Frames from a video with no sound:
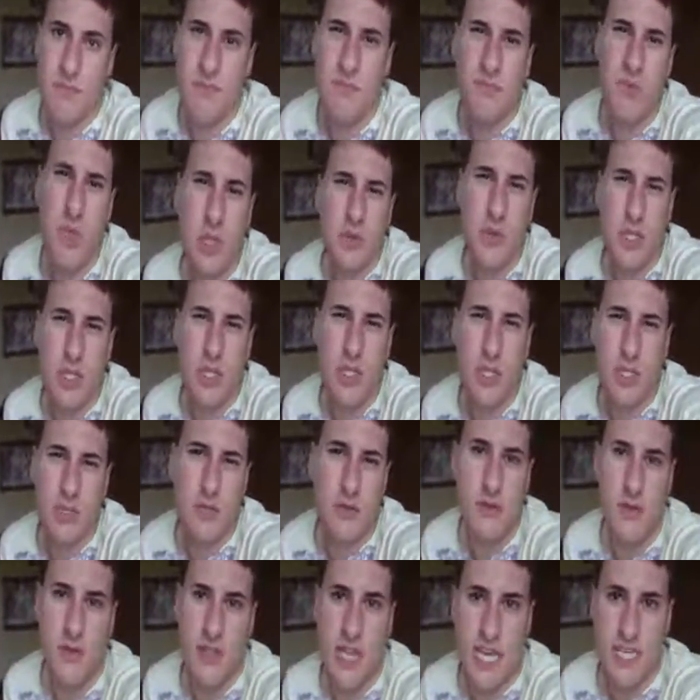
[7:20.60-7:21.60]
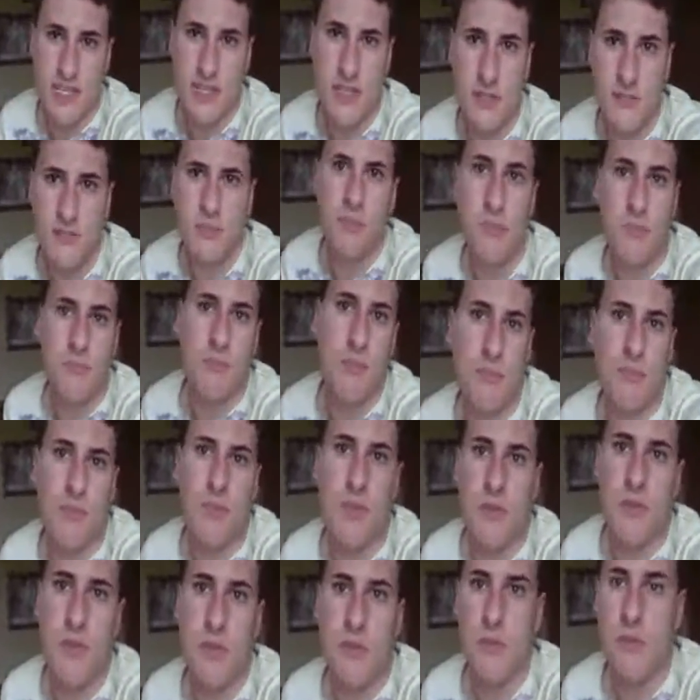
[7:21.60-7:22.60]
Pretty much, that's,
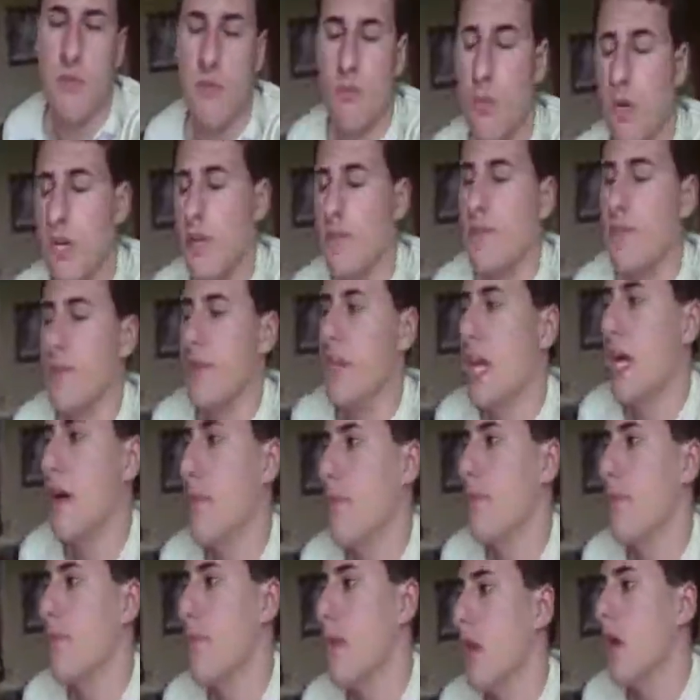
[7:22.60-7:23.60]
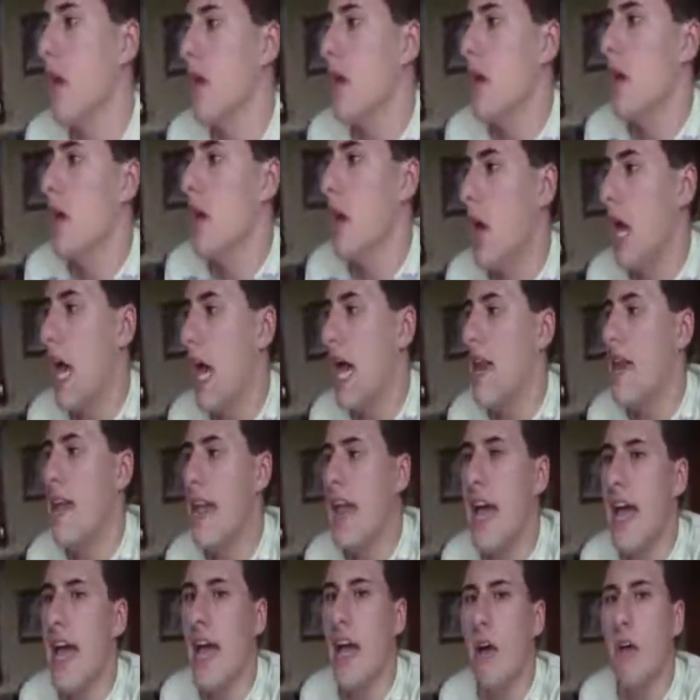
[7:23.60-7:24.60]
well, yeah. And
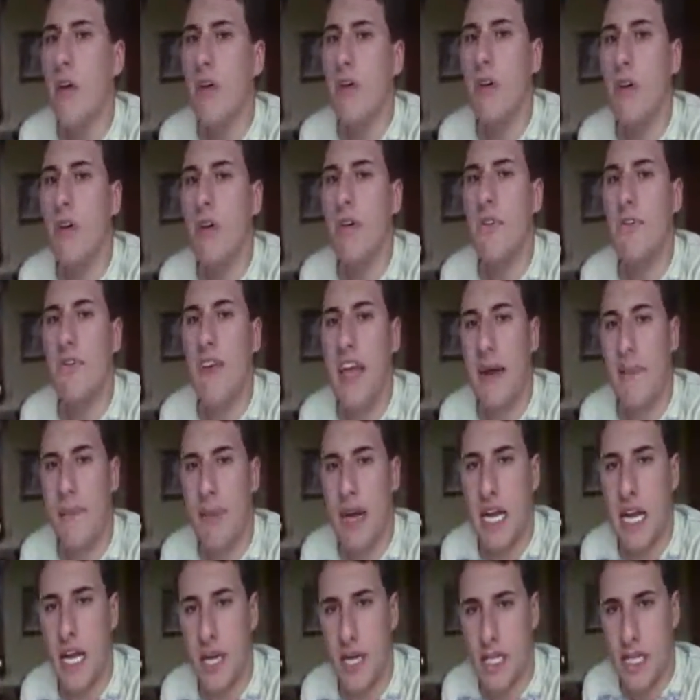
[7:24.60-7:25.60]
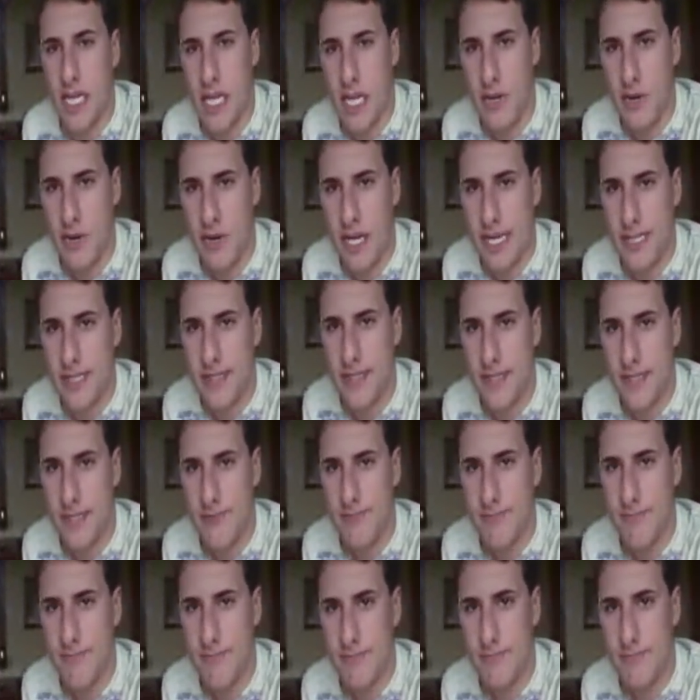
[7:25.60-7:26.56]
now, Vampire Diaries.